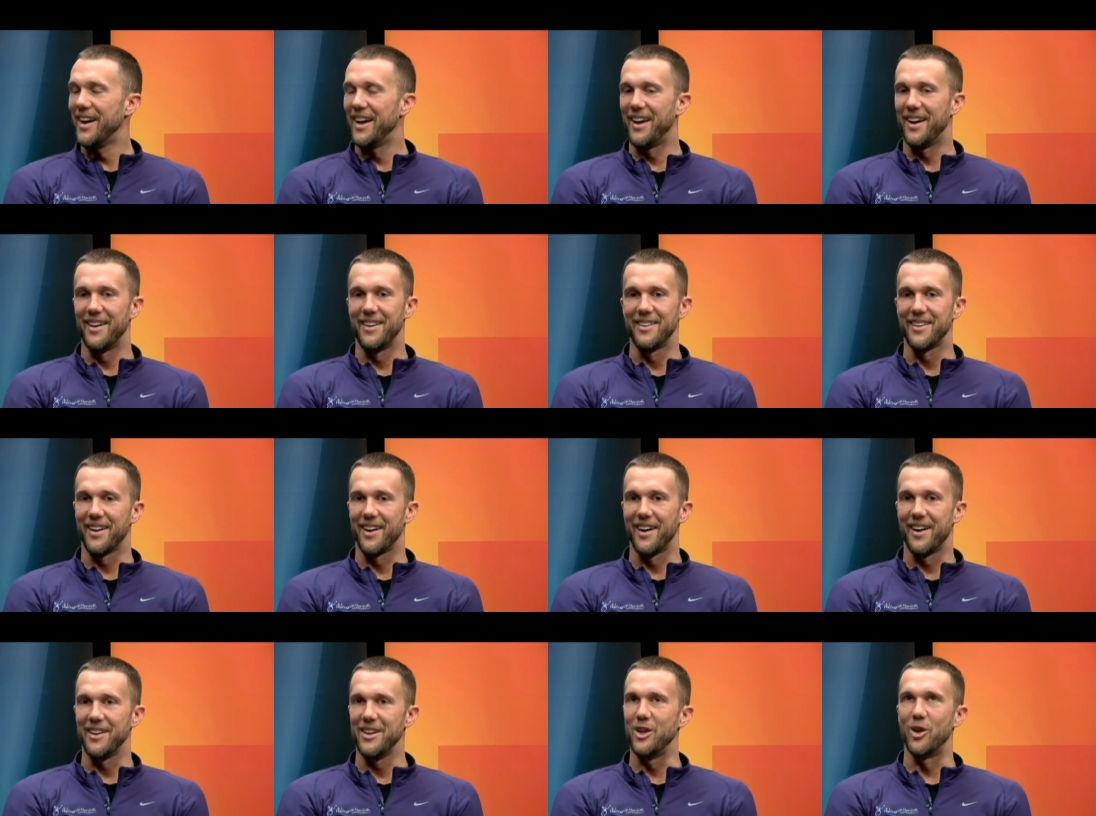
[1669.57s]
And
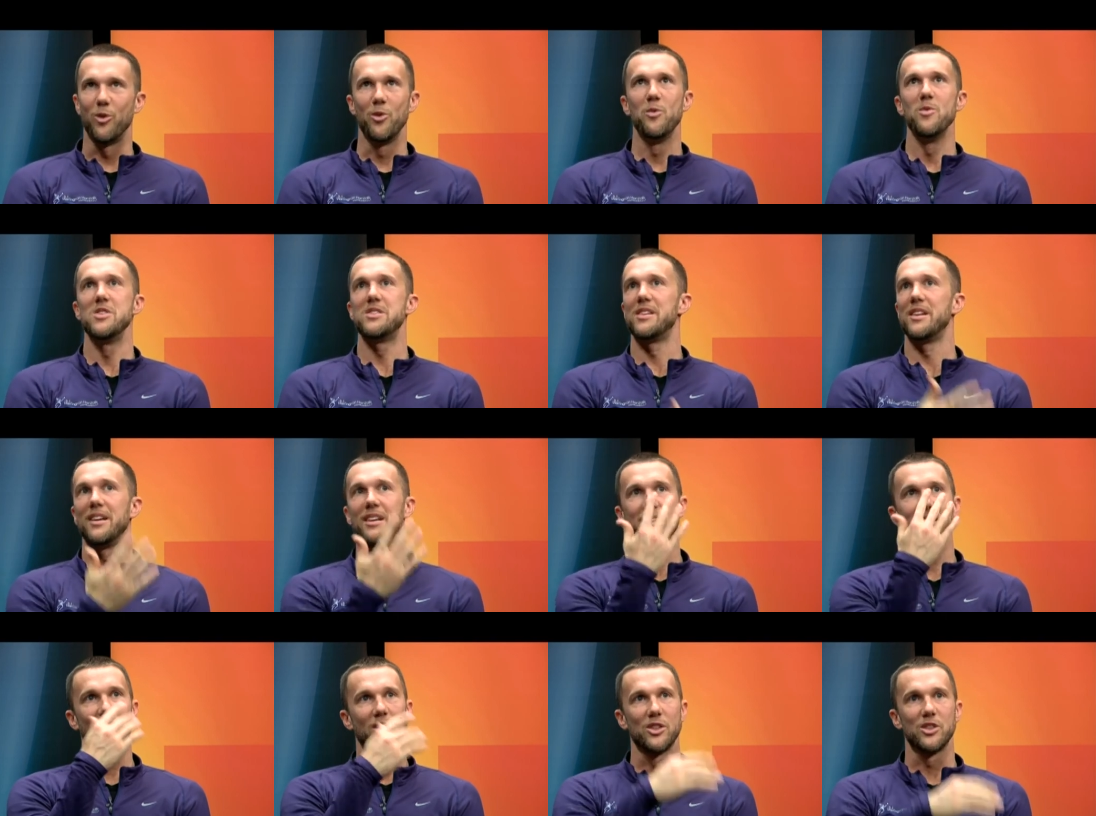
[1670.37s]
uh, you know, we'd be
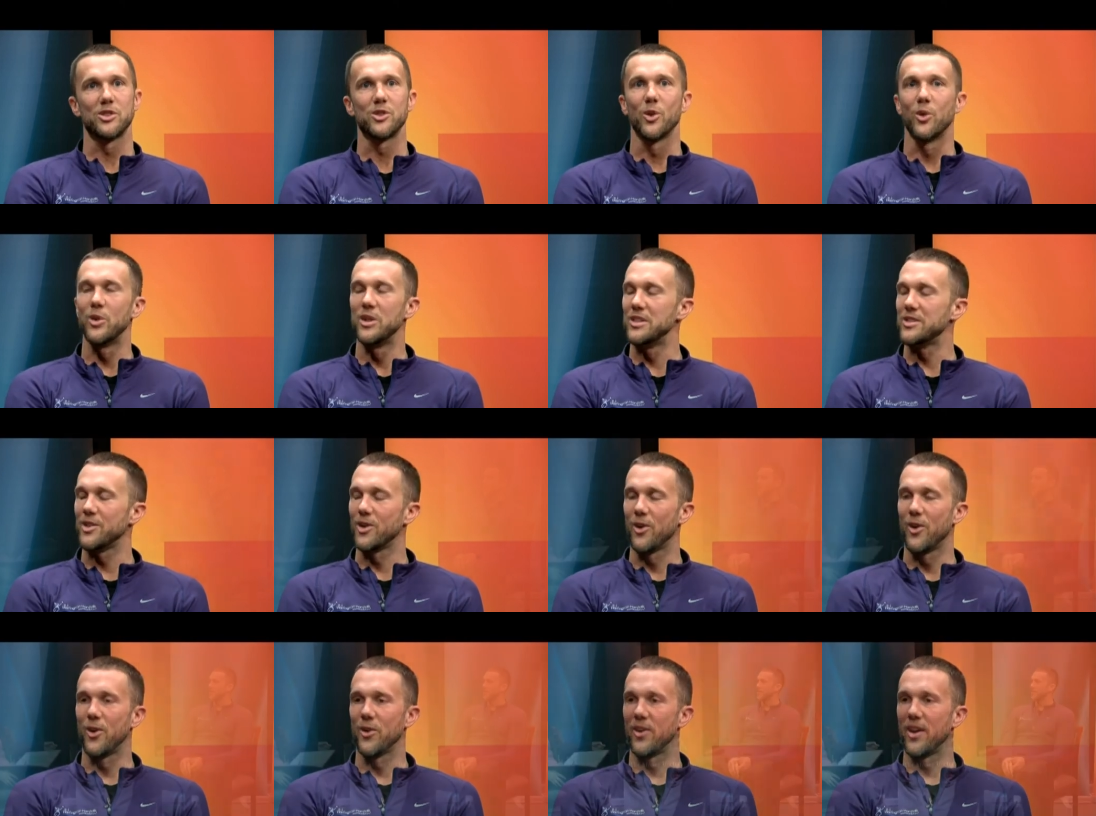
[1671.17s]
sitting Great. telling stories
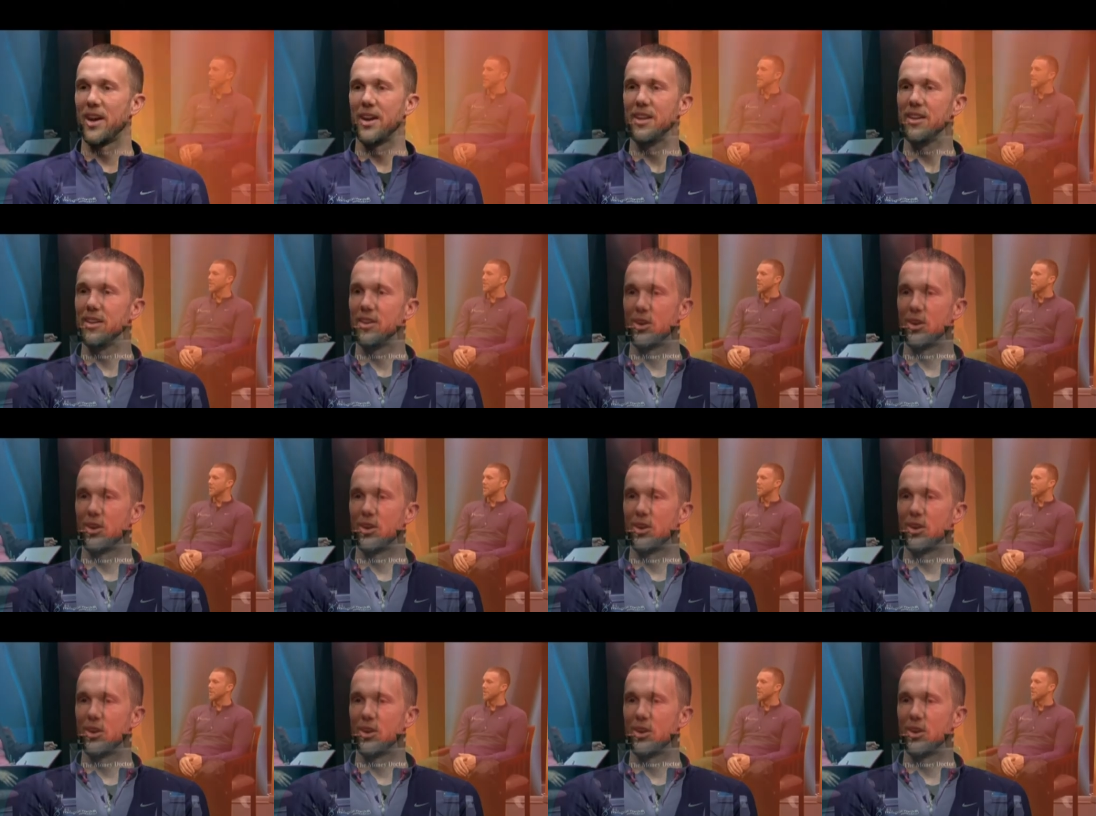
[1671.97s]
all night.